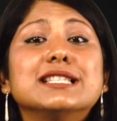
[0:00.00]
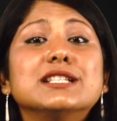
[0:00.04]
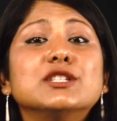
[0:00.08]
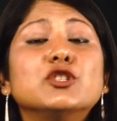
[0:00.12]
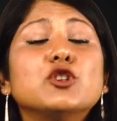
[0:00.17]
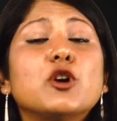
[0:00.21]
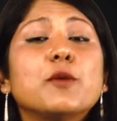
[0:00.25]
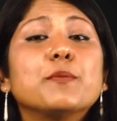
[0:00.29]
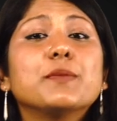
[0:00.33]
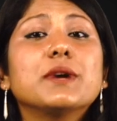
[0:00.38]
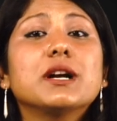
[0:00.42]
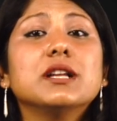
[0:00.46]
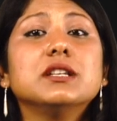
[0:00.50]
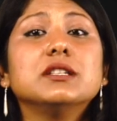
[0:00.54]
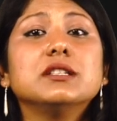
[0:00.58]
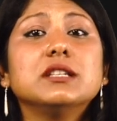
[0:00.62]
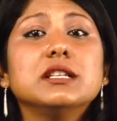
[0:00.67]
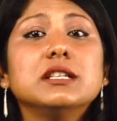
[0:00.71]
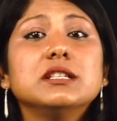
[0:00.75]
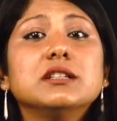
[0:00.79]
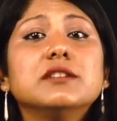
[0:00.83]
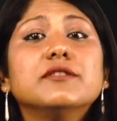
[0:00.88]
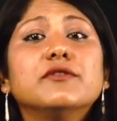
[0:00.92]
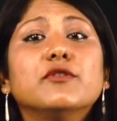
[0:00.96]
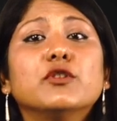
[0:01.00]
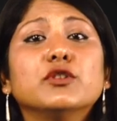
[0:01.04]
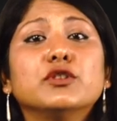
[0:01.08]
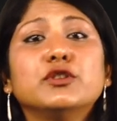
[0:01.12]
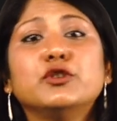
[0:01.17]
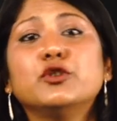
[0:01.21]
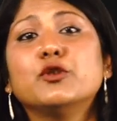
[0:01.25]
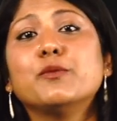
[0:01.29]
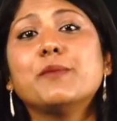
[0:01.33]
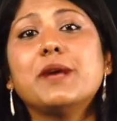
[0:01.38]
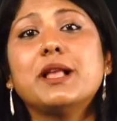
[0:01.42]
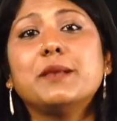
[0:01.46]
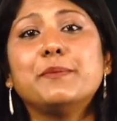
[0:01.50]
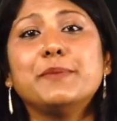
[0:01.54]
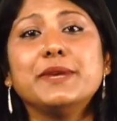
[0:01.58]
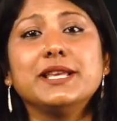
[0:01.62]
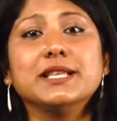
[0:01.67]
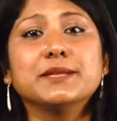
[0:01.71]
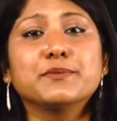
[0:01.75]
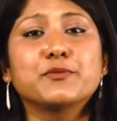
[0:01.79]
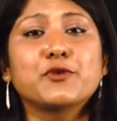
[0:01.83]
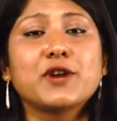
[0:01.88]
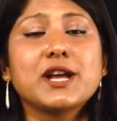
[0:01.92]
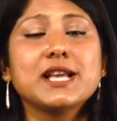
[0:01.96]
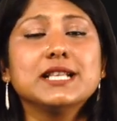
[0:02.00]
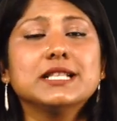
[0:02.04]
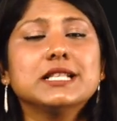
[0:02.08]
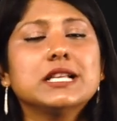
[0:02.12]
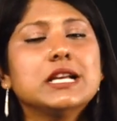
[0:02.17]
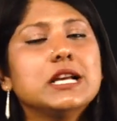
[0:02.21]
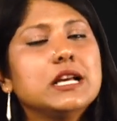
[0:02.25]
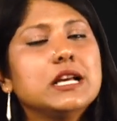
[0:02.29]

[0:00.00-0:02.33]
the top contender for the Nobel Peace Prize.